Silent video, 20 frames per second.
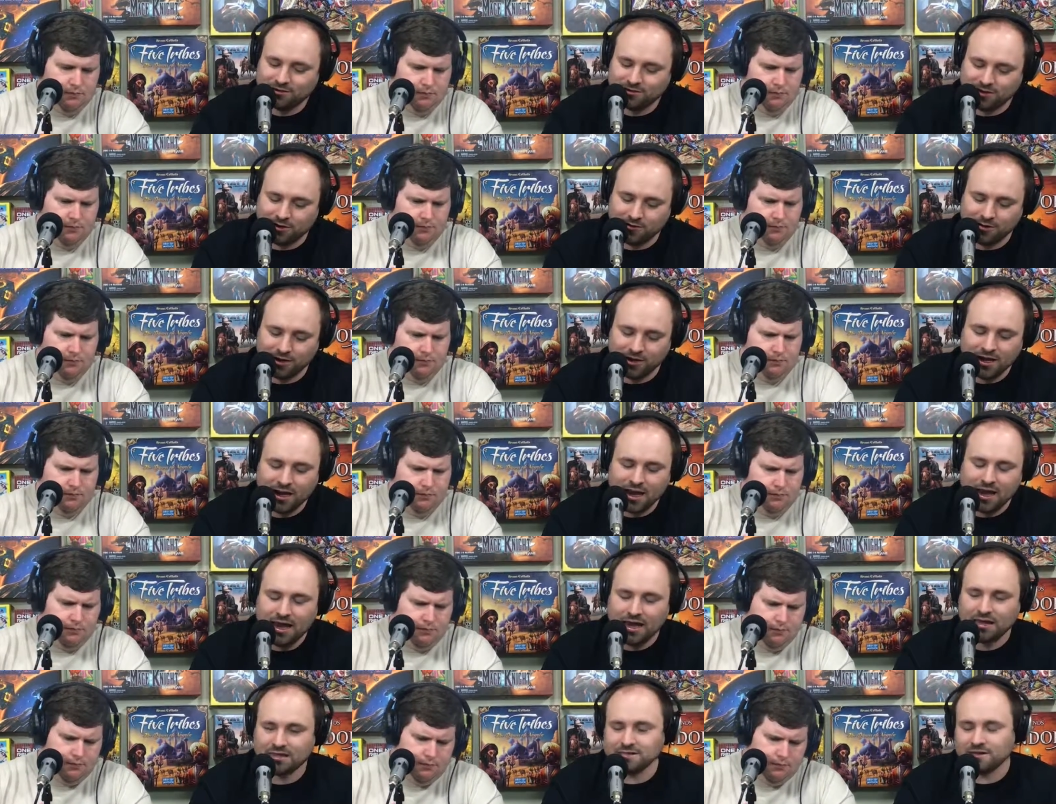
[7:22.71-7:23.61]
Speaker 1: so good.
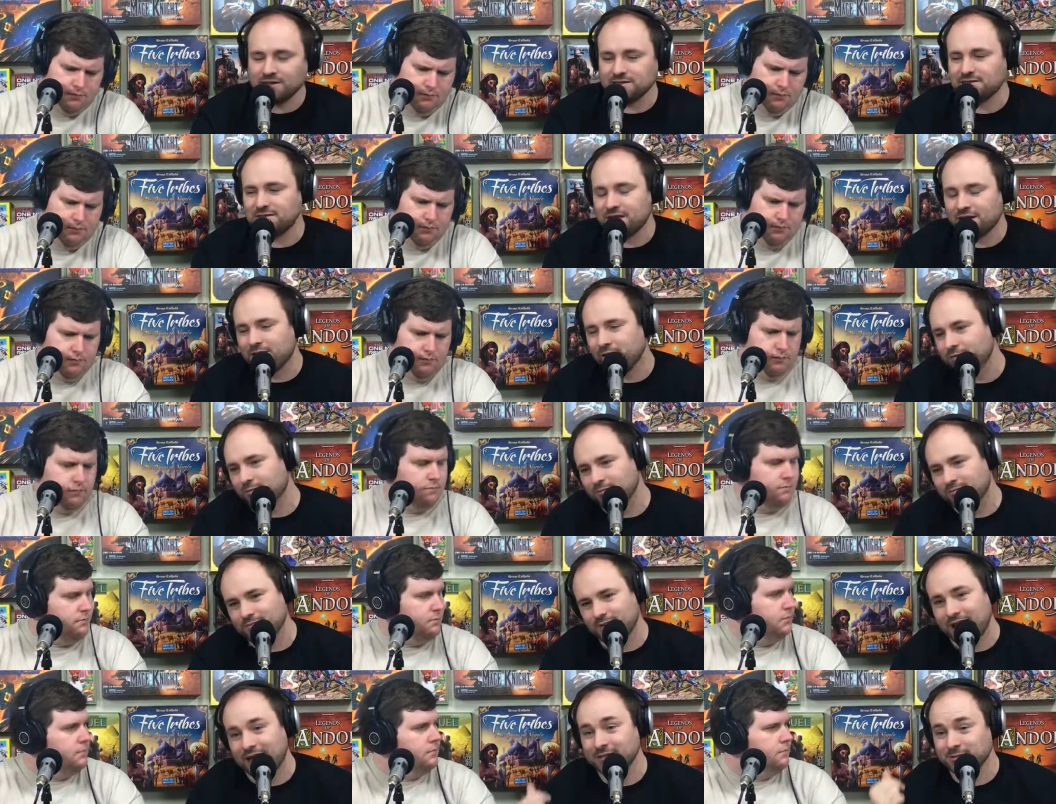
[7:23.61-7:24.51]
It's on
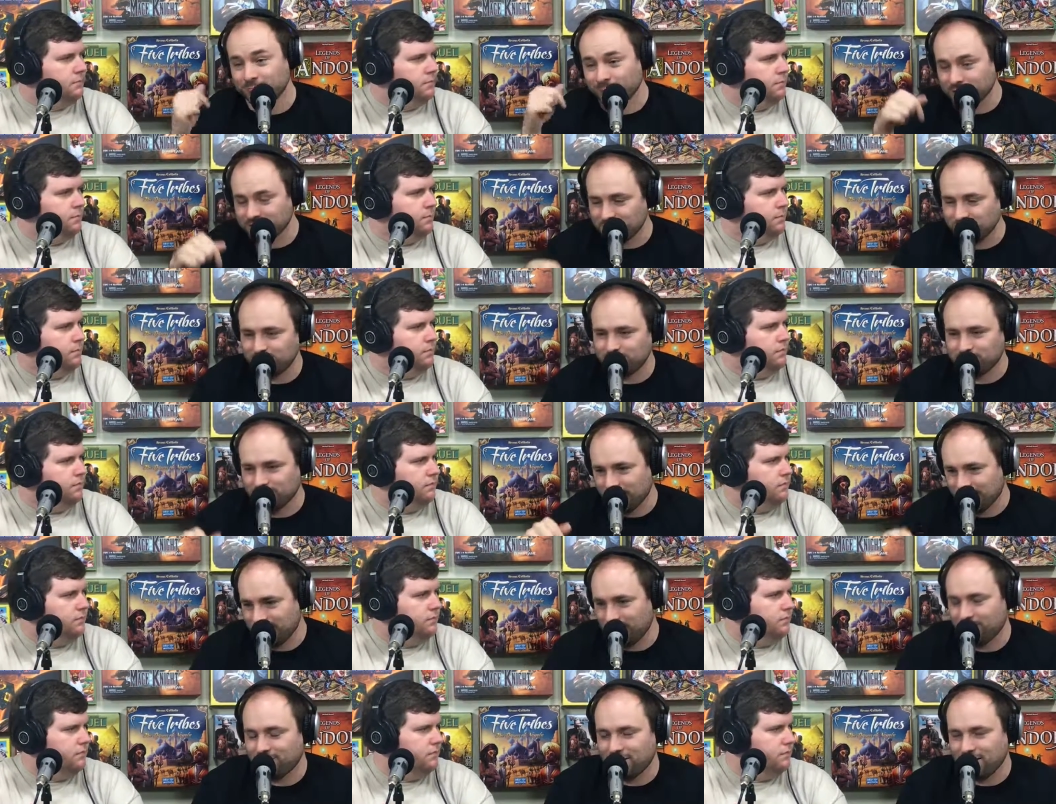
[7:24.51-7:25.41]
sale as we're
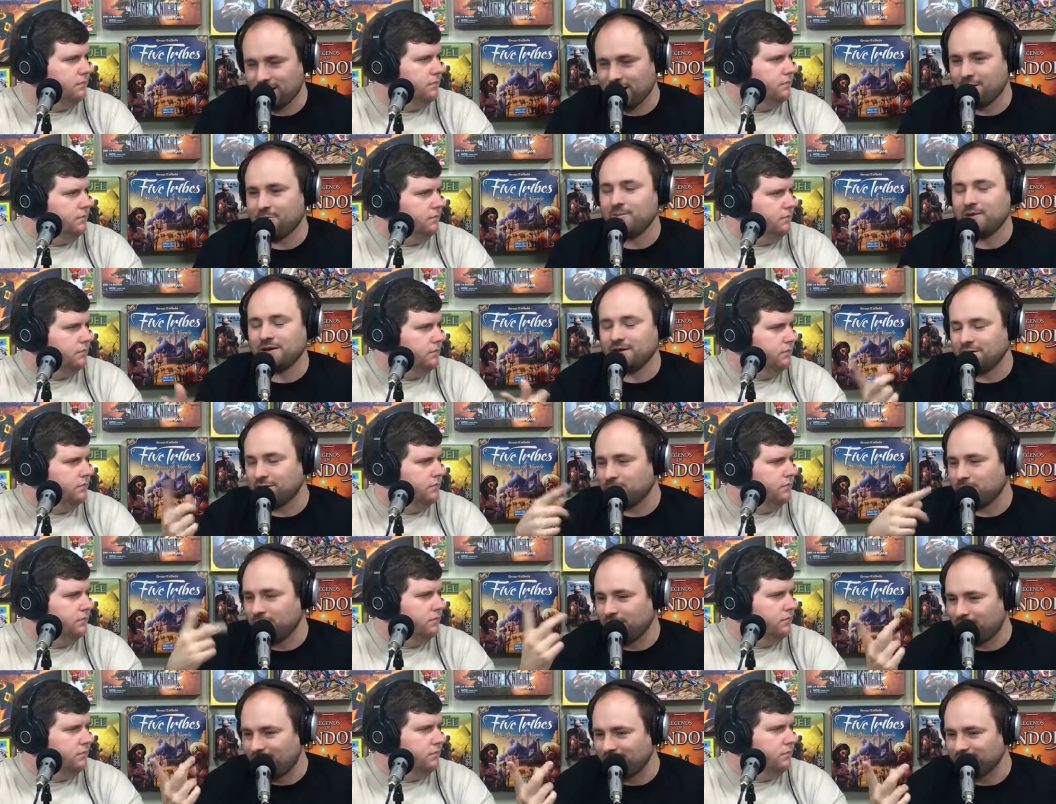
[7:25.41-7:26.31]
talking right now, but it'll
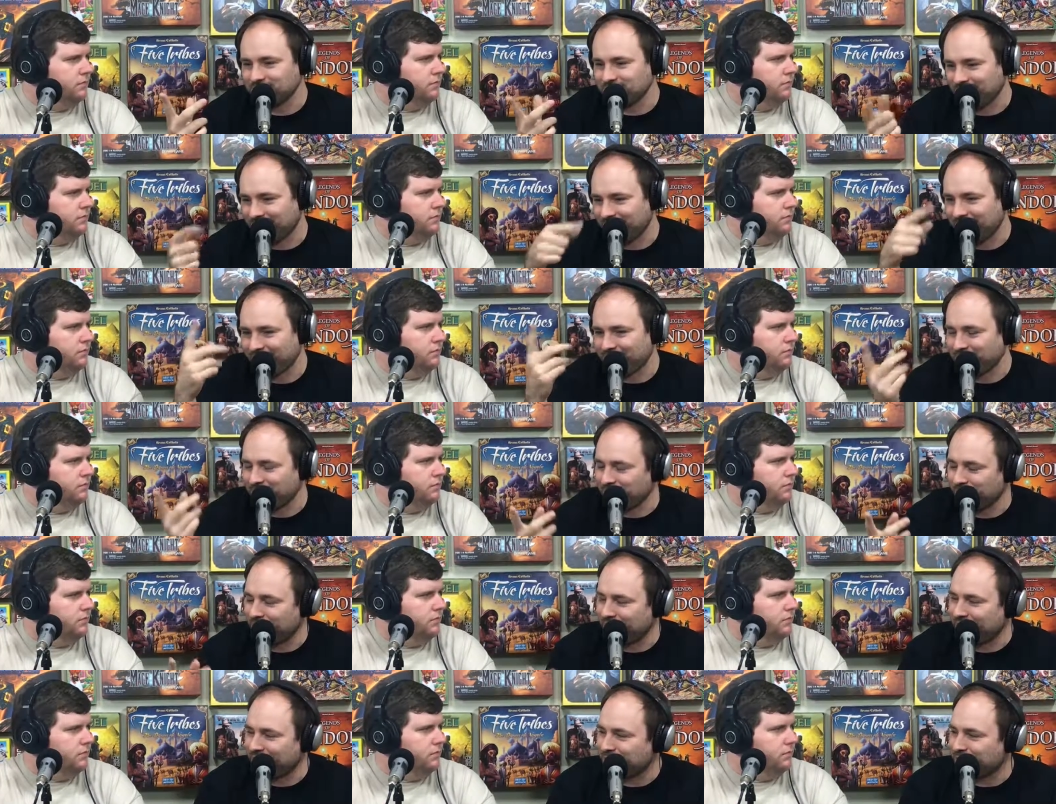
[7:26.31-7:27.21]
be off sale after the
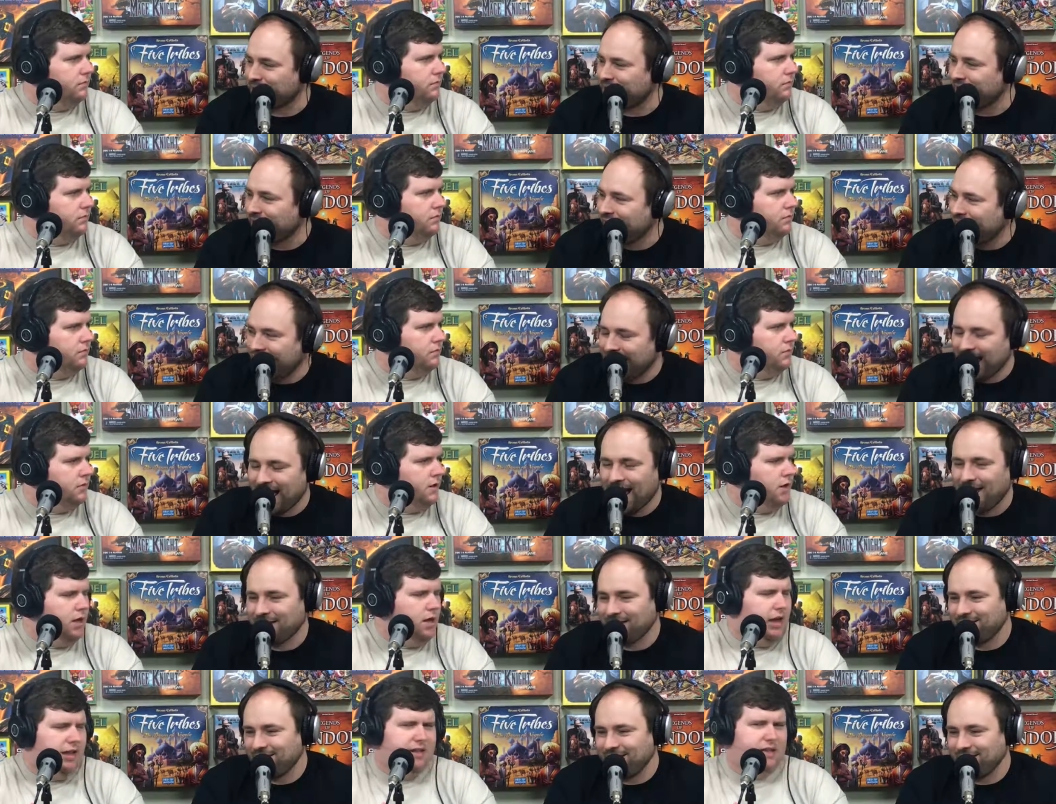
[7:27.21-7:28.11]
weekend. But
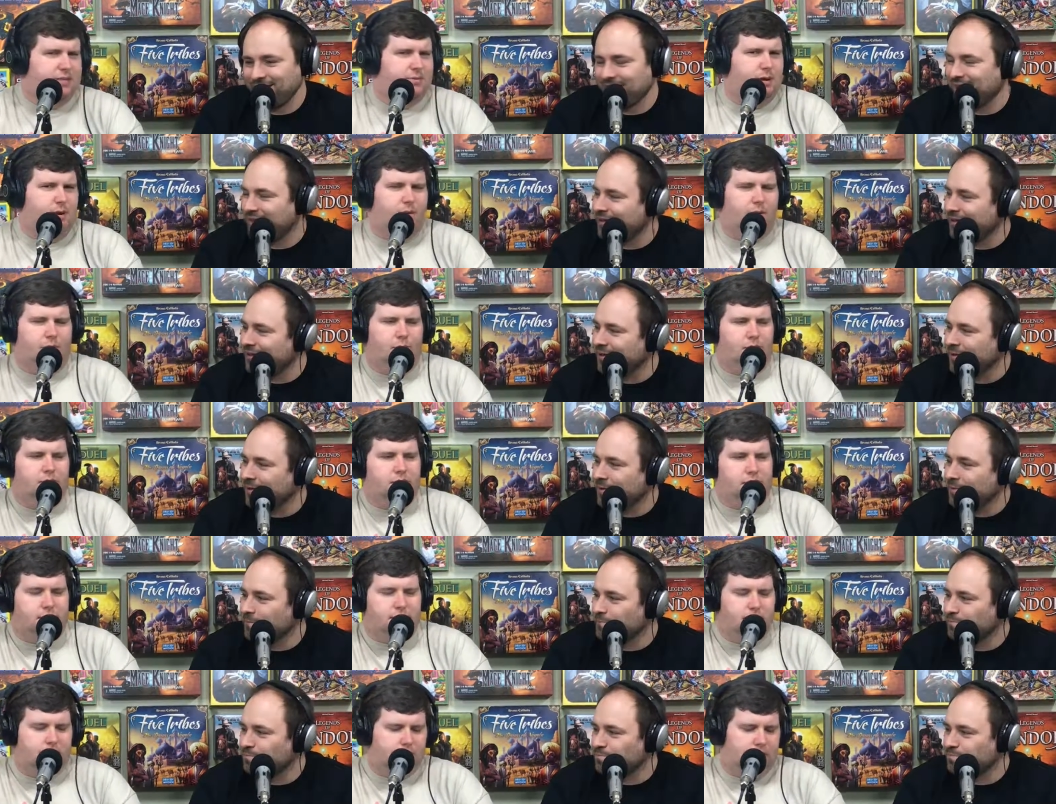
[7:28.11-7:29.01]
I, I think it's been
Speaker 2: on my wish
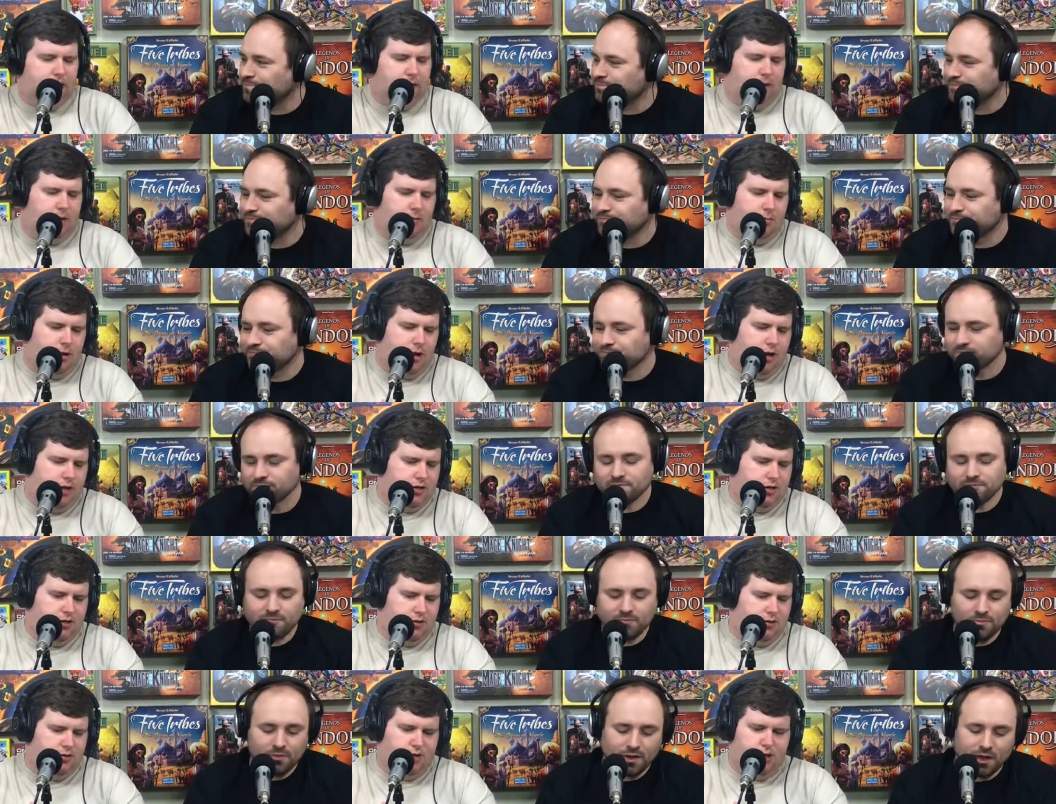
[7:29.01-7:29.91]
list since the game came out. I
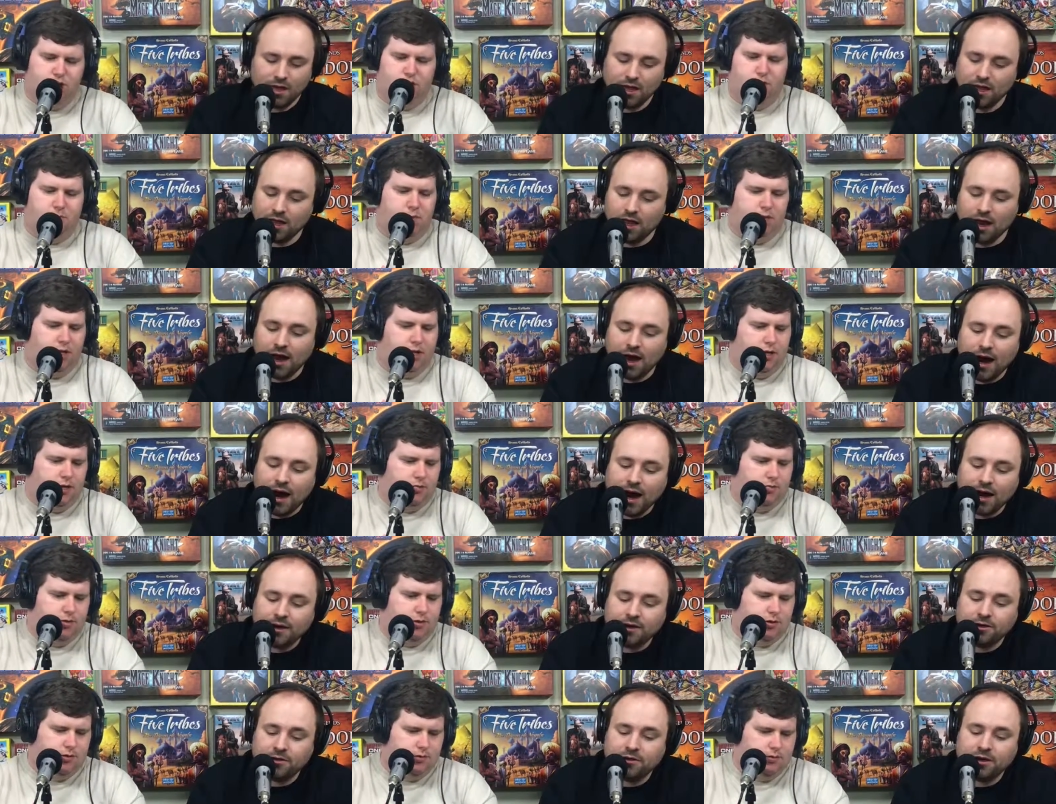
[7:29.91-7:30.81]
just there's so many.
Speaker 1: Games.
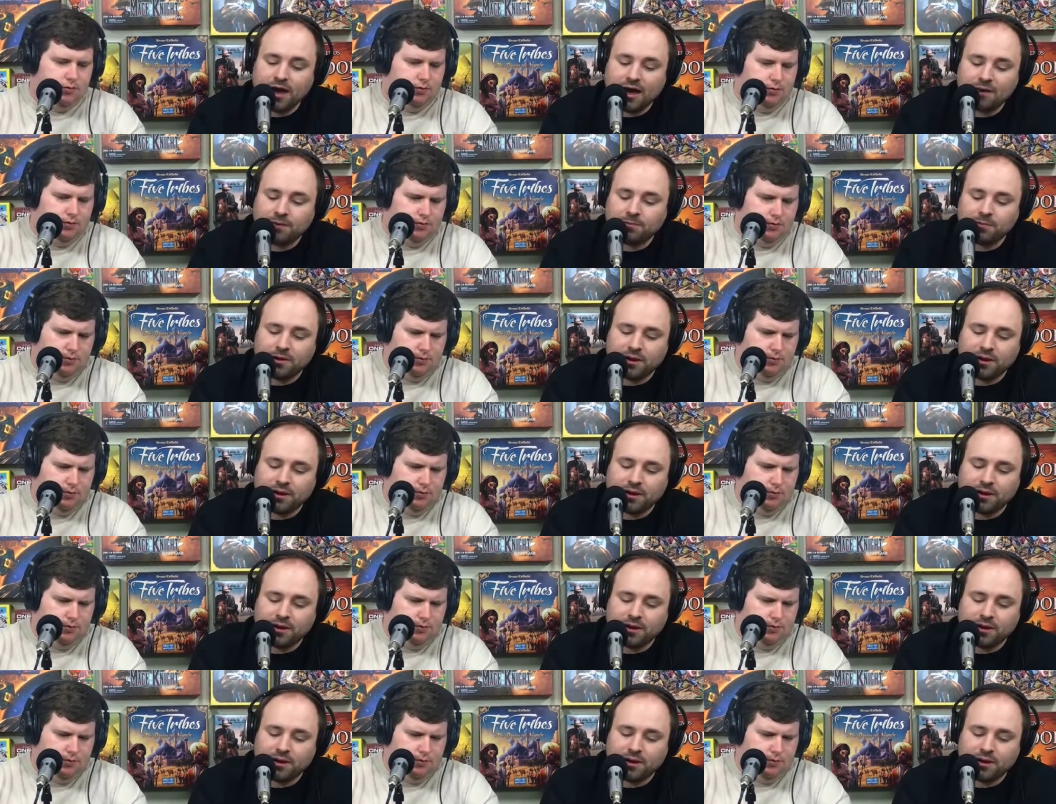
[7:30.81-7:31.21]
I you got to